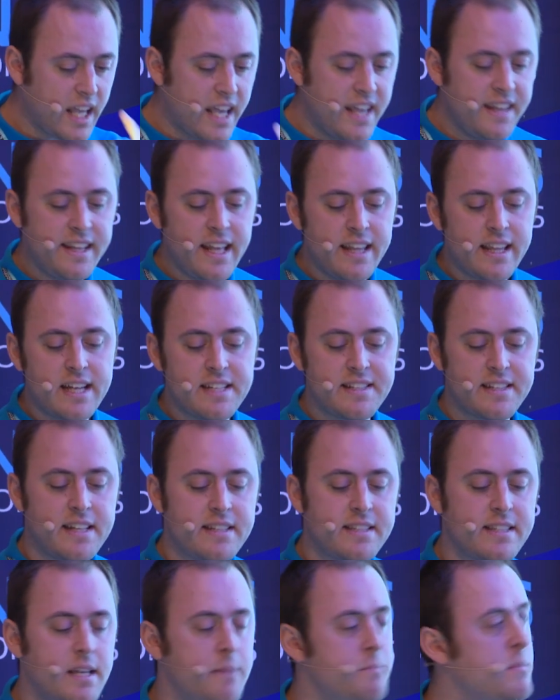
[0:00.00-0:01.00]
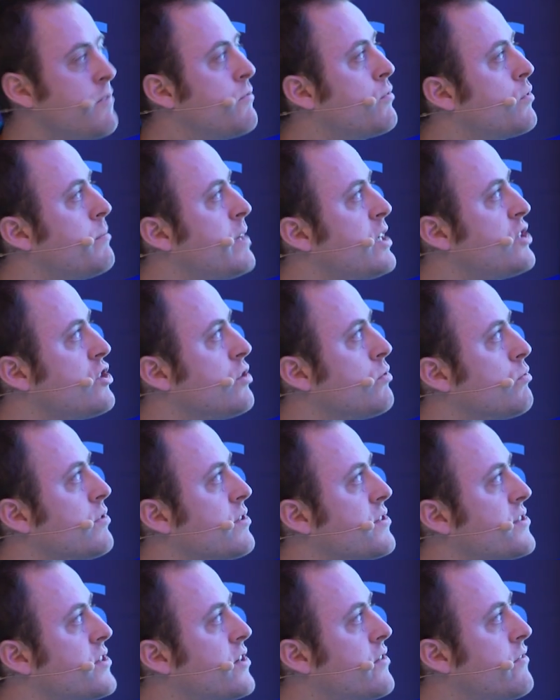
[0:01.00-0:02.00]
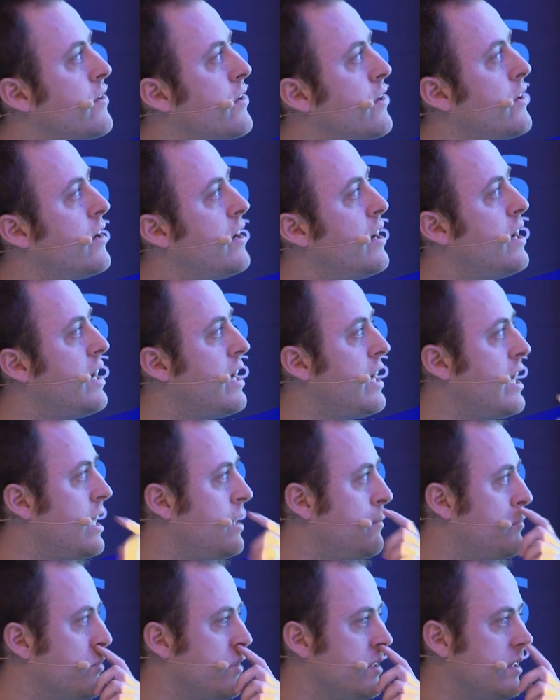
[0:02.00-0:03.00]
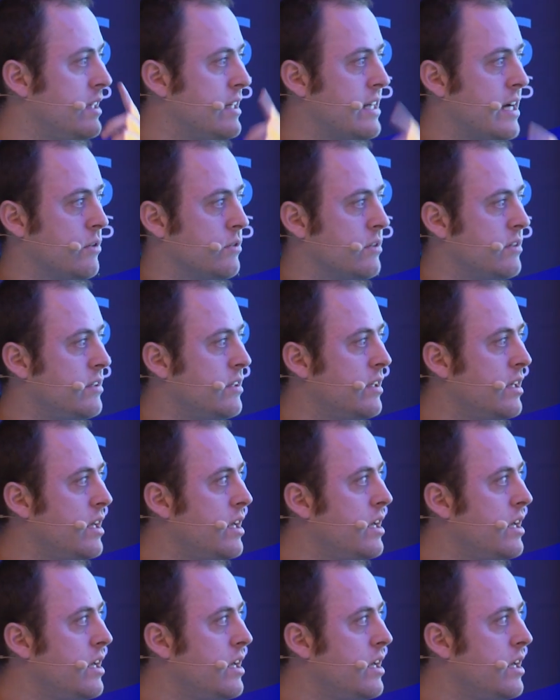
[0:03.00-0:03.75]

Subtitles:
And then I send some information to the server and print it out.